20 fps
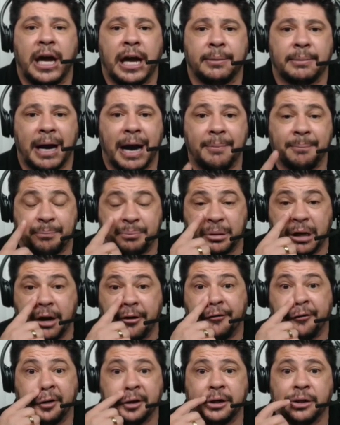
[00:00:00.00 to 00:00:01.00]
name, I'm
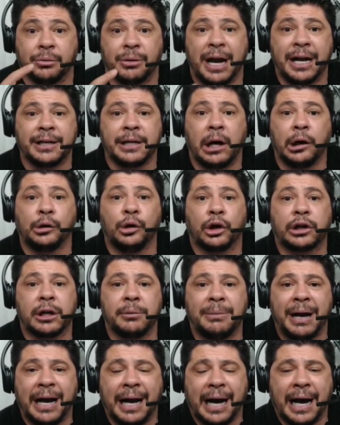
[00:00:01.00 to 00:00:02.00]
praying for you right now.
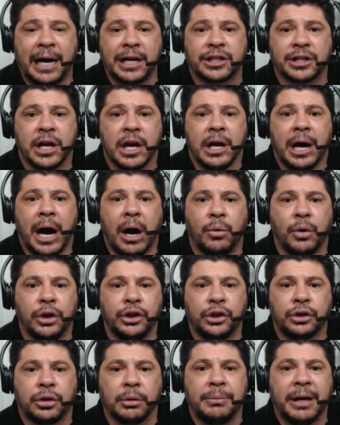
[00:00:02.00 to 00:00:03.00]
Look in my eyes. I
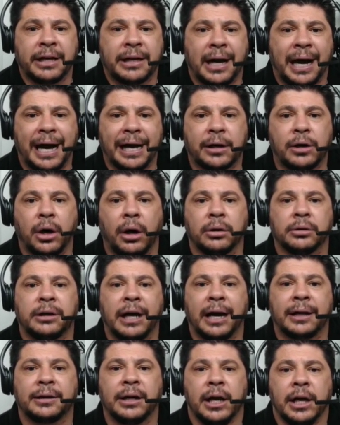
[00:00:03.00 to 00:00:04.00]
want you to make eye
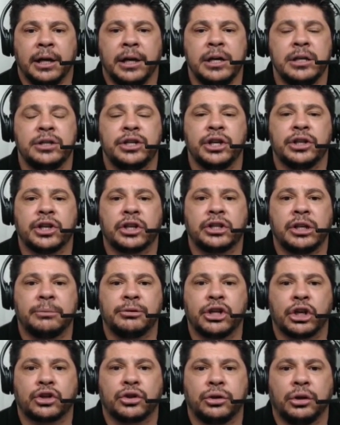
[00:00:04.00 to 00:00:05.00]
contact in Jesus'
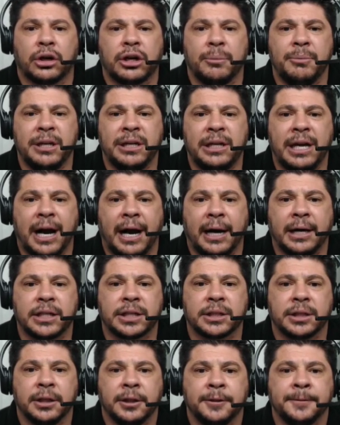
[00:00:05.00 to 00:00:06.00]
name. Just look me in the
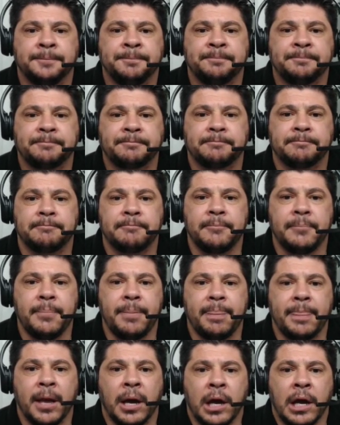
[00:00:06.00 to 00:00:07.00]
eyes.
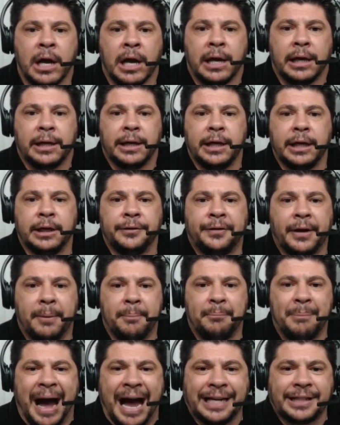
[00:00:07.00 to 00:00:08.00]
In
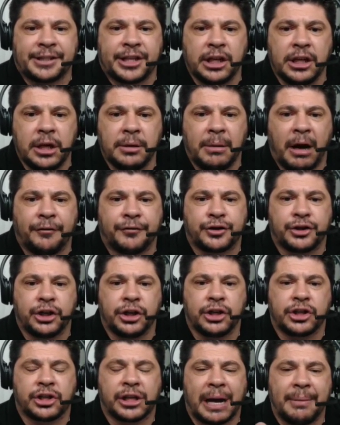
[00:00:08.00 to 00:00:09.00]
the mighty name of
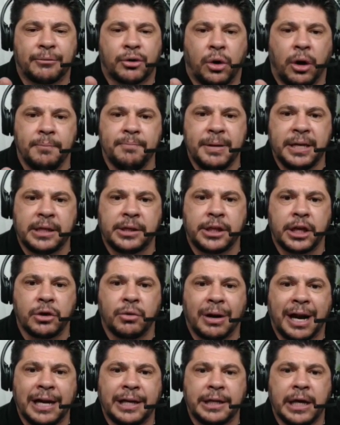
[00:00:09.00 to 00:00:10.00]
Jesus, I'm
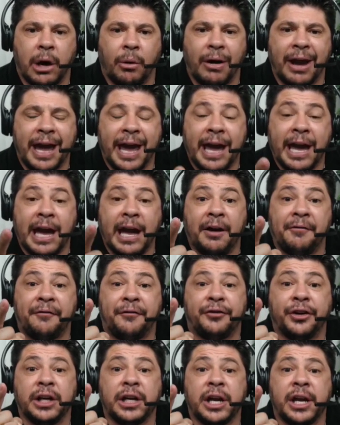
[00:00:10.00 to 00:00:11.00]
commanding right now
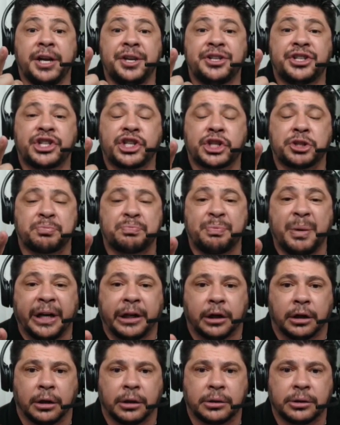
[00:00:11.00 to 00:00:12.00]
every
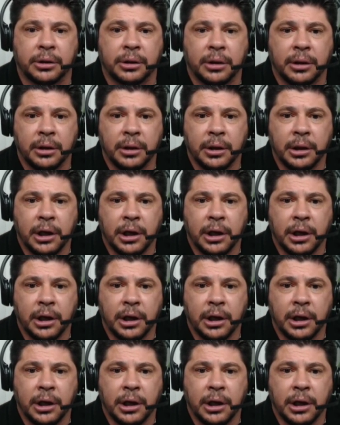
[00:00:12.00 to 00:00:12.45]
spirit,